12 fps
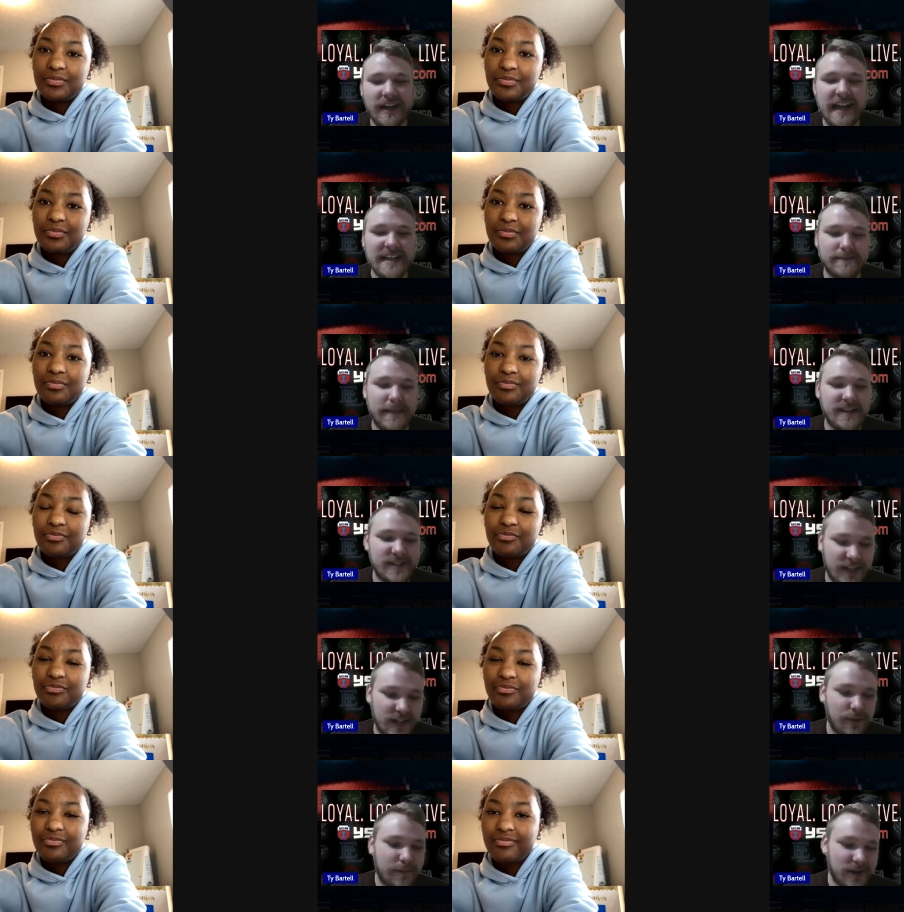Speaker 1: has meant to
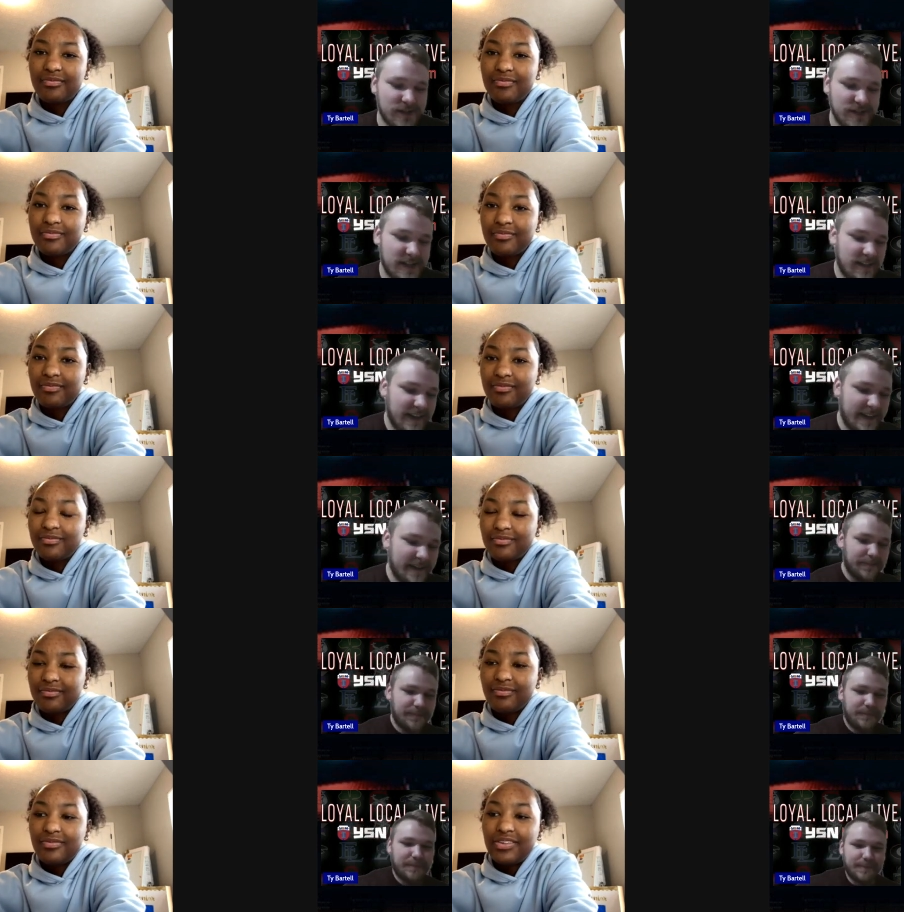you personally.
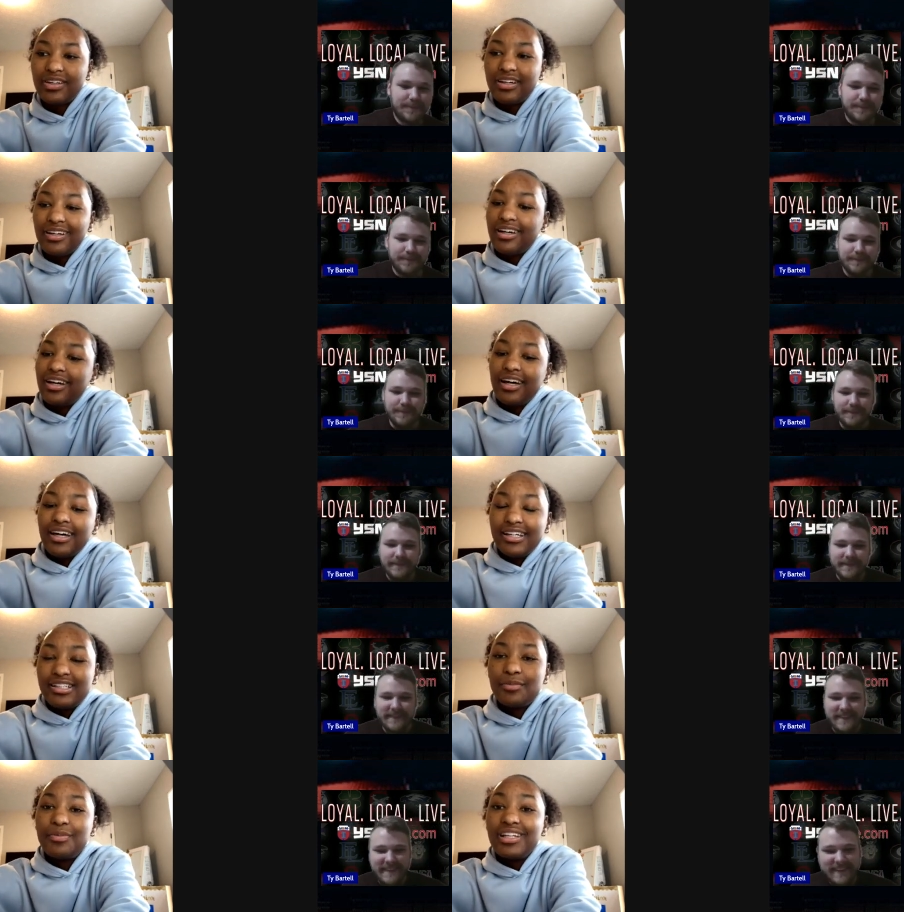
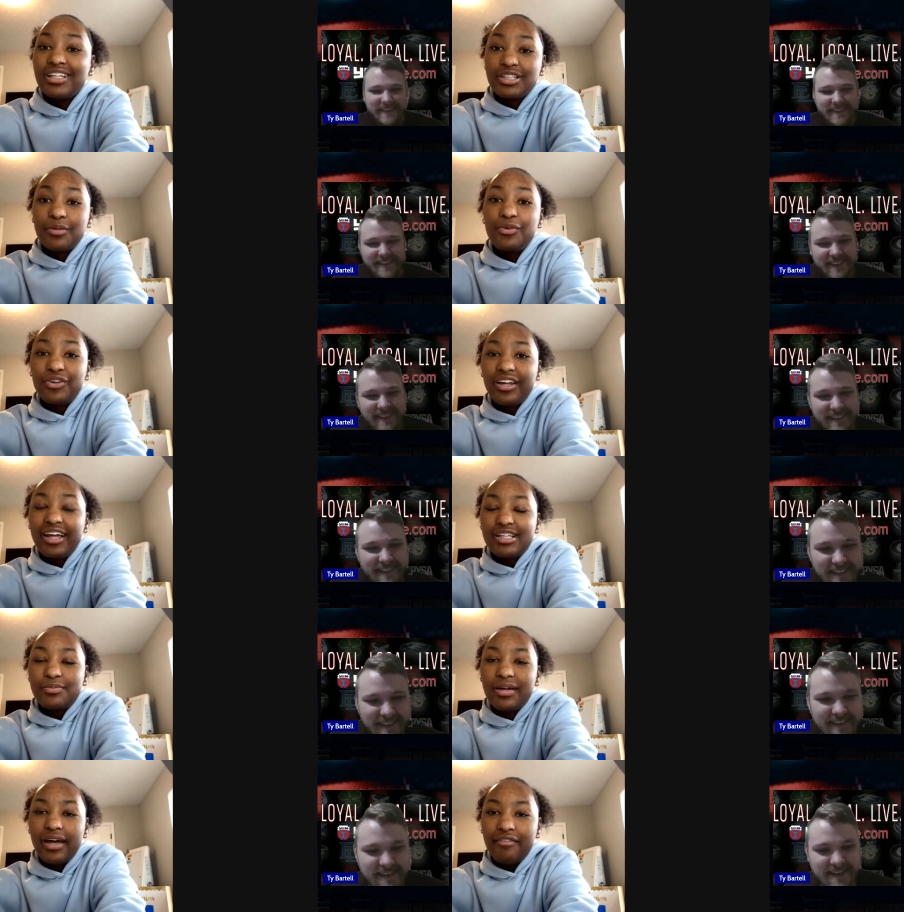To
Speaker 2: me, this community
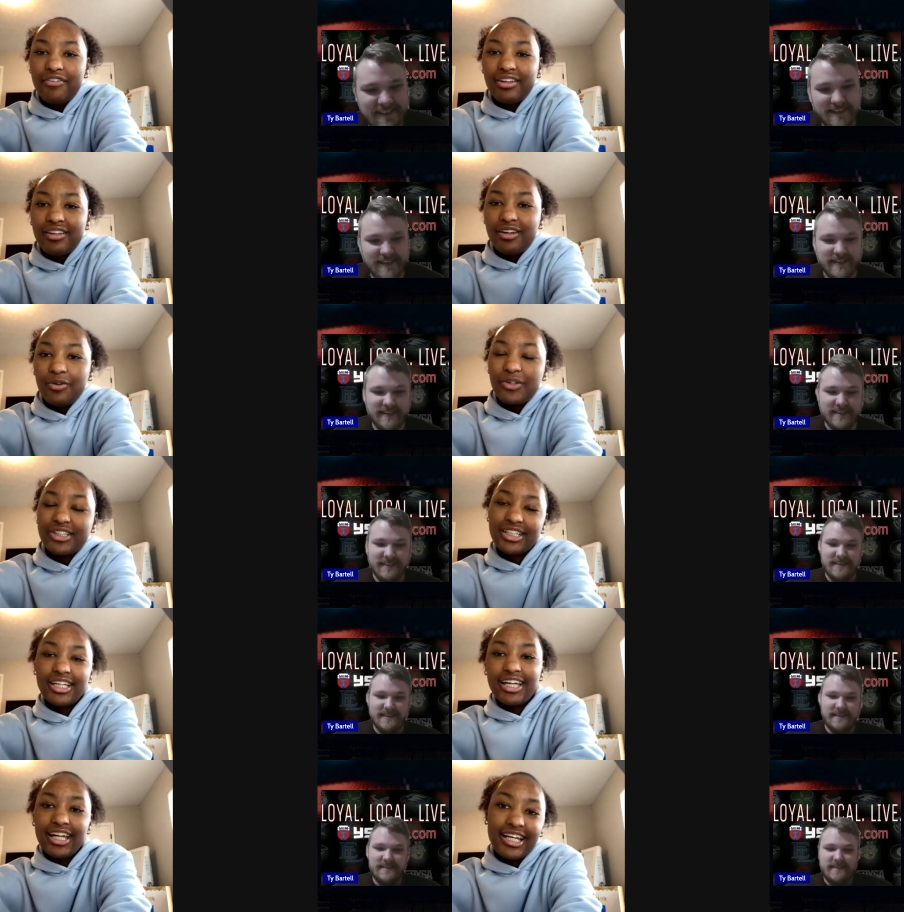has meant everything. Once
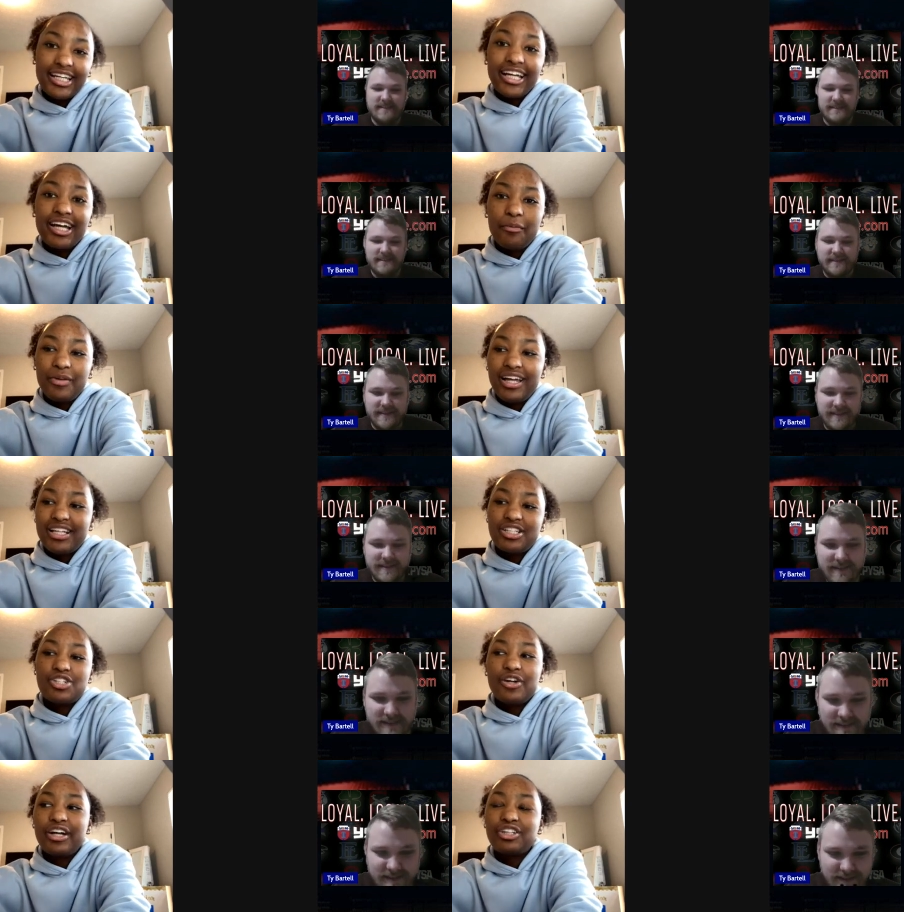again, I did come in as
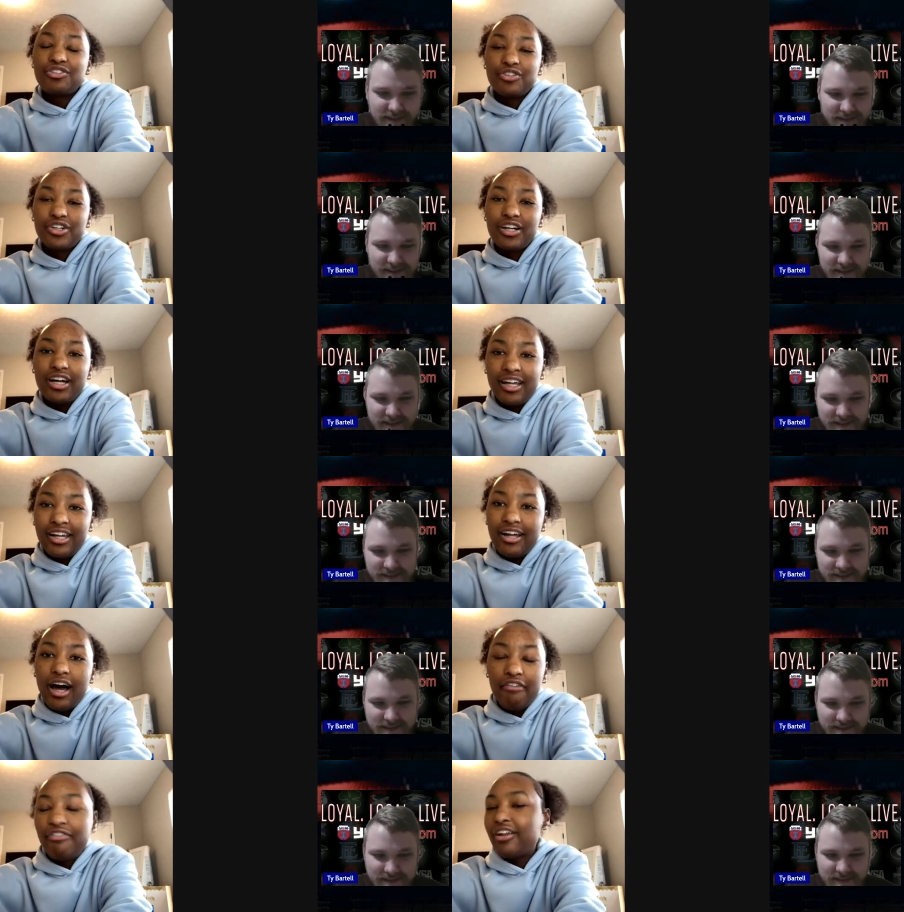a transfer, and
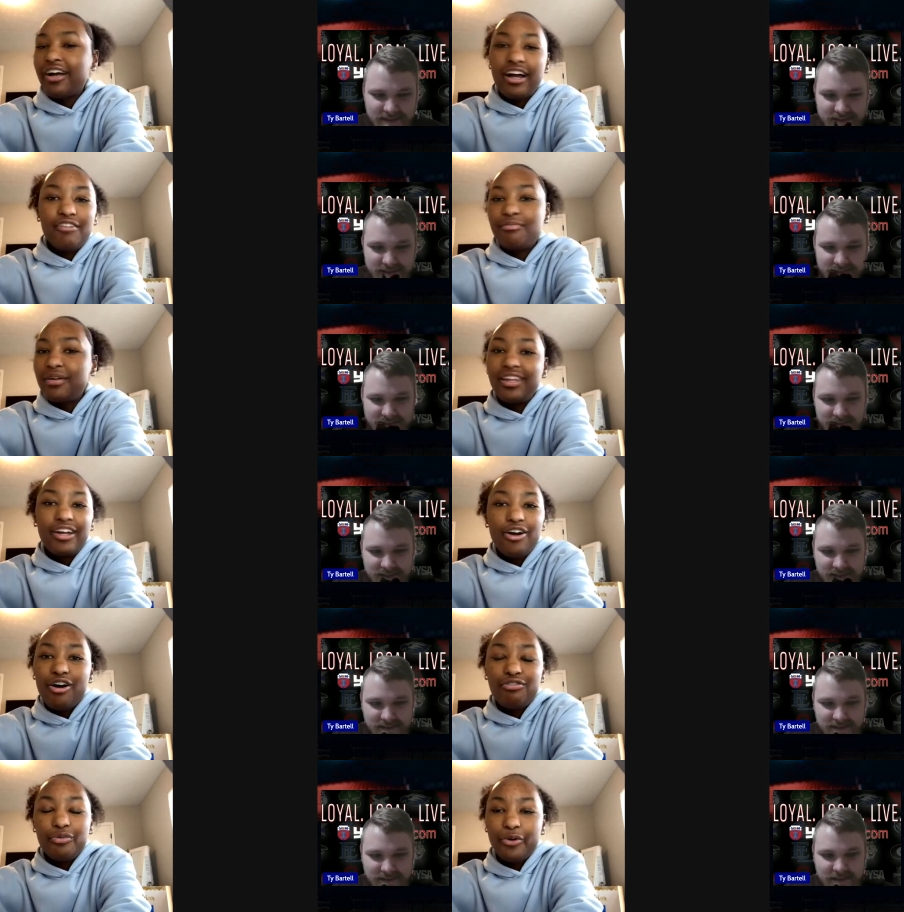I feel like I've been there
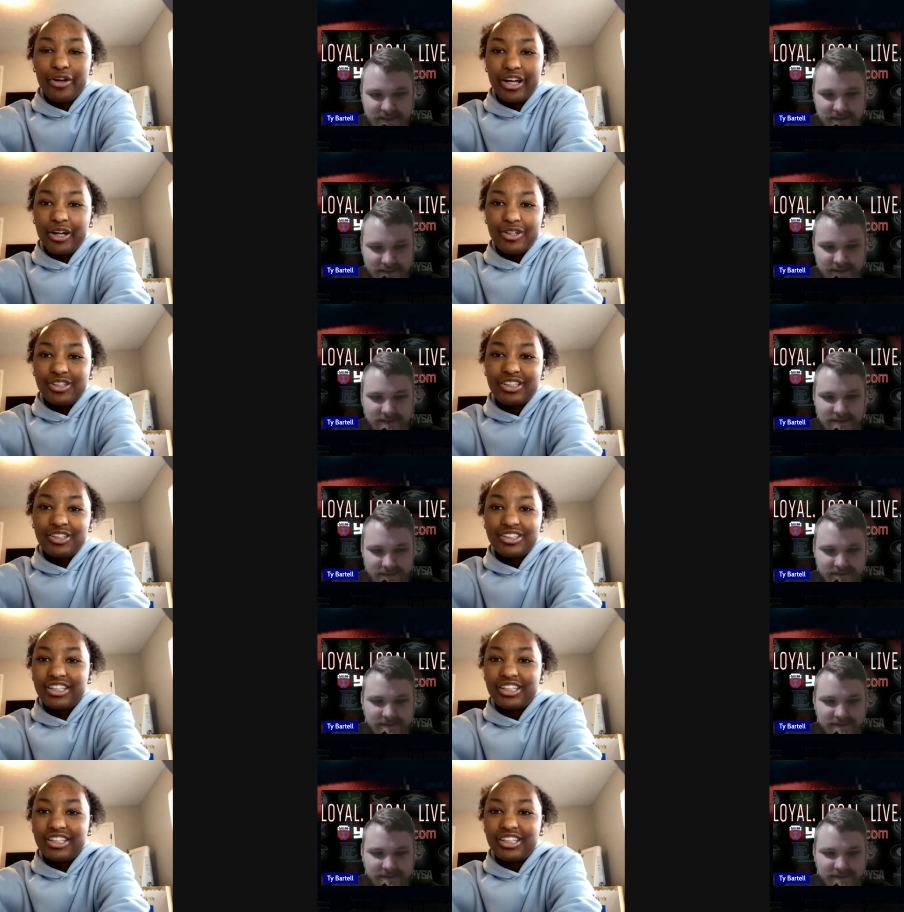all four years. There's